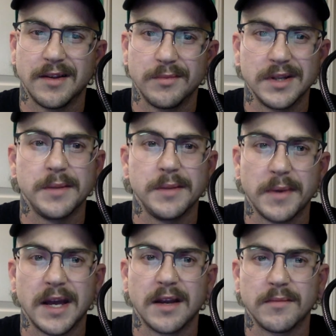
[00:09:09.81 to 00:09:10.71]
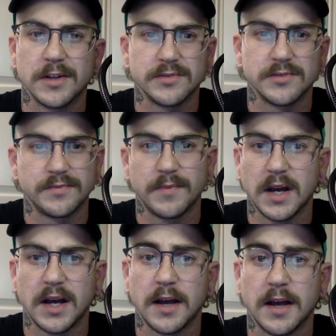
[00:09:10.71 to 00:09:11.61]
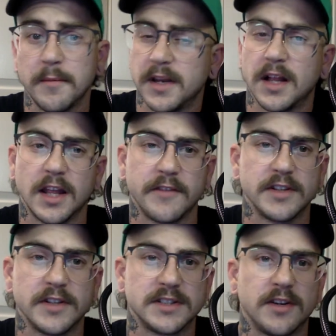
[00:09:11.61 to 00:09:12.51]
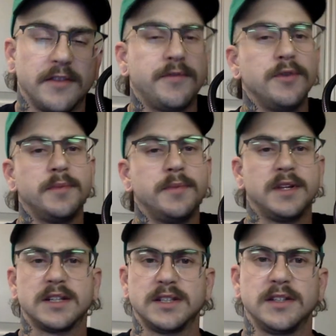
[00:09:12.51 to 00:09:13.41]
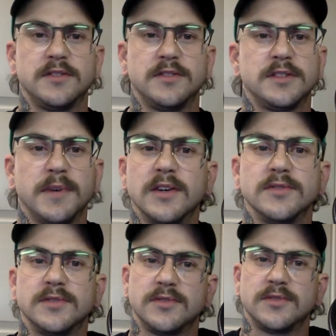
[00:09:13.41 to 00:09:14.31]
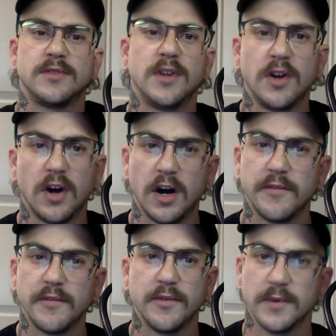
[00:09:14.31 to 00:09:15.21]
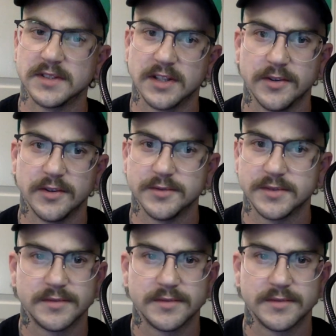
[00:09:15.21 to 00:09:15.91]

really bad, because I mean, I like vegetarian food, but that shit smells awful once it goes,